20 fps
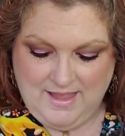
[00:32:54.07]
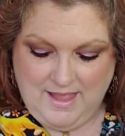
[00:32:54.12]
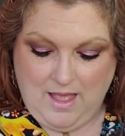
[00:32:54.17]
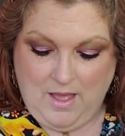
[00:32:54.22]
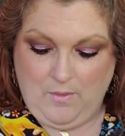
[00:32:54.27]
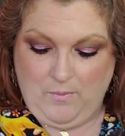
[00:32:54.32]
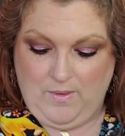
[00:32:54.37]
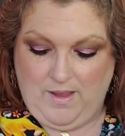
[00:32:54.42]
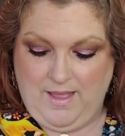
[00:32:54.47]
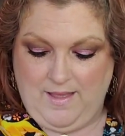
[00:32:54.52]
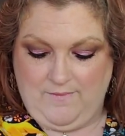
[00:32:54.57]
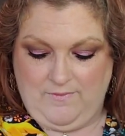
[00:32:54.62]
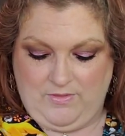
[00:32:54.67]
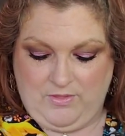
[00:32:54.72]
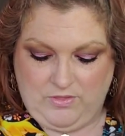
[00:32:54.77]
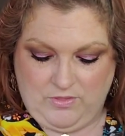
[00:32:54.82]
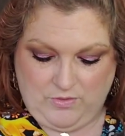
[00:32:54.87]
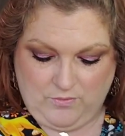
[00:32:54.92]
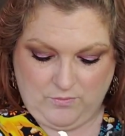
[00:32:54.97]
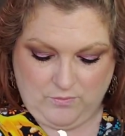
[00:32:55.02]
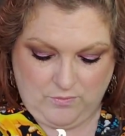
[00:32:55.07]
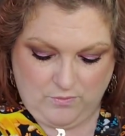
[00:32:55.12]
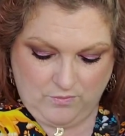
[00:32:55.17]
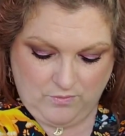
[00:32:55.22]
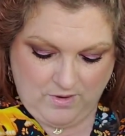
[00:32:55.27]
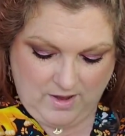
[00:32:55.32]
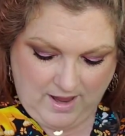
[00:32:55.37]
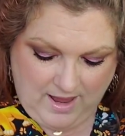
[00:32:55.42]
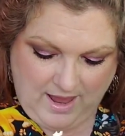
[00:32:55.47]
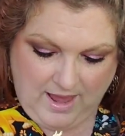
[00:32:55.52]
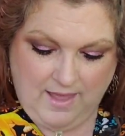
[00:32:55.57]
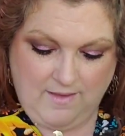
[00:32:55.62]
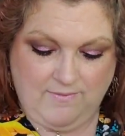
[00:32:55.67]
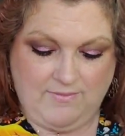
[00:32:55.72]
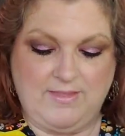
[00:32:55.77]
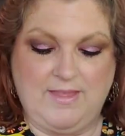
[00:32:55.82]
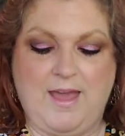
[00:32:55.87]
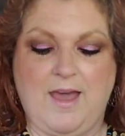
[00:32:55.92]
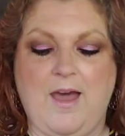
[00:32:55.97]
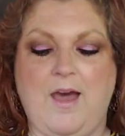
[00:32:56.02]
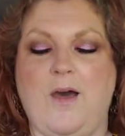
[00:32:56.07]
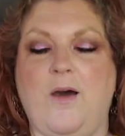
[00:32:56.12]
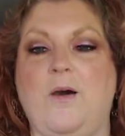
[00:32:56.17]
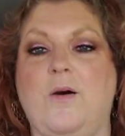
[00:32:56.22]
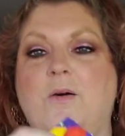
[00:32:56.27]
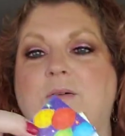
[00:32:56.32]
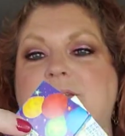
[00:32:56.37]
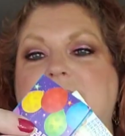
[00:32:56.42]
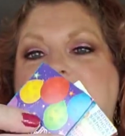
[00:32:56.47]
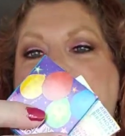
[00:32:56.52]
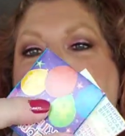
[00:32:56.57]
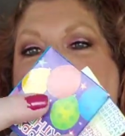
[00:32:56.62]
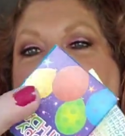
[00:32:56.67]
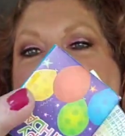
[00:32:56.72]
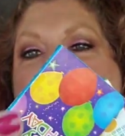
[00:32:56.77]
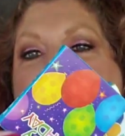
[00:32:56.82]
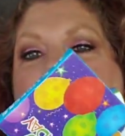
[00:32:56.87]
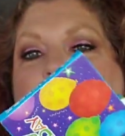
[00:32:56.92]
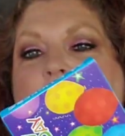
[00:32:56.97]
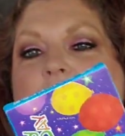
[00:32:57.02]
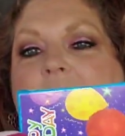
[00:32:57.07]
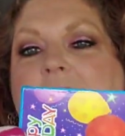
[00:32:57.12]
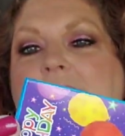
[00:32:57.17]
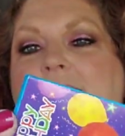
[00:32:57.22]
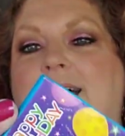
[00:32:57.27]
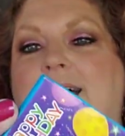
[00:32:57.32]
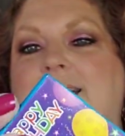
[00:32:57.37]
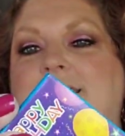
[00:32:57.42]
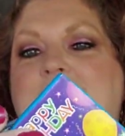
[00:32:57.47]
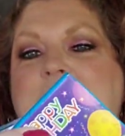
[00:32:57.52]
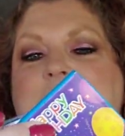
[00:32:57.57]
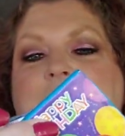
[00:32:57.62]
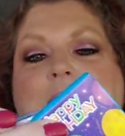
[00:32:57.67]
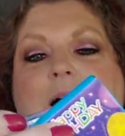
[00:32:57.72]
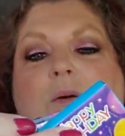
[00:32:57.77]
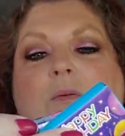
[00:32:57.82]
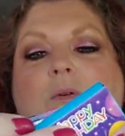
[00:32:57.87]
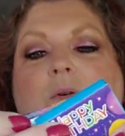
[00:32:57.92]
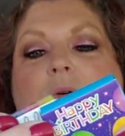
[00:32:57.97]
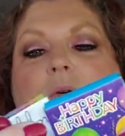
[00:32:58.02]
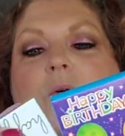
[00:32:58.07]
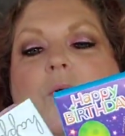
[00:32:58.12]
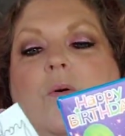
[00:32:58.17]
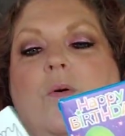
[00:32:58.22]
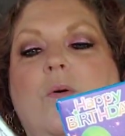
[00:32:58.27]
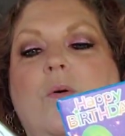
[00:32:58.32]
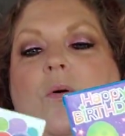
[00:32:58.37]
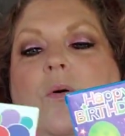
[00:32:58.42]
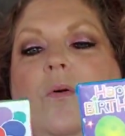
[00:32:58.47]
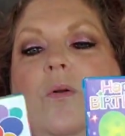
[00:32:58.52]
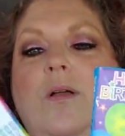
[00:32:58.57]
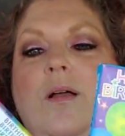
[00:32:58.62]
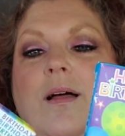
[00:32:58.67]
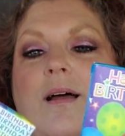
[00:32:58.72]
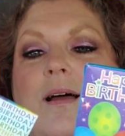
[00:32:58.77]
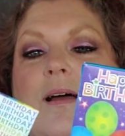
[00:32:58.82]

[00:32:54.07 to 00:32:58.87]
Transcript: Oh, we have three of those, different ones. How cool.